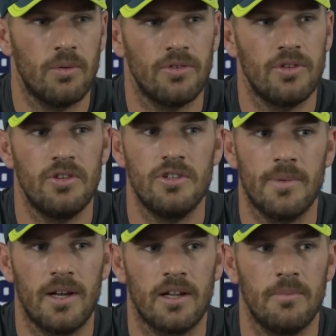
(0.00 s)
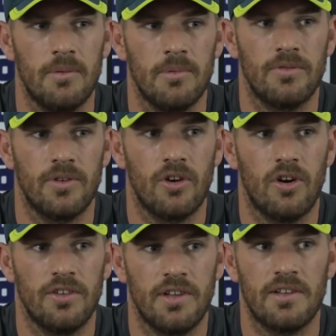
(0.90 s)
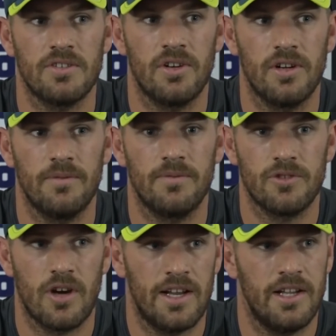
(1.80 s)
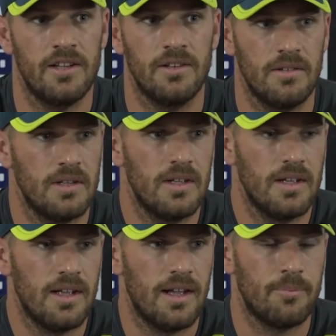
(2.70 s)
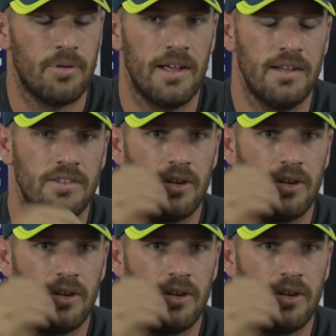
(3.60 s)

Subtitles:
there wasn't a huge amount of commitments for guys outside of training and playing.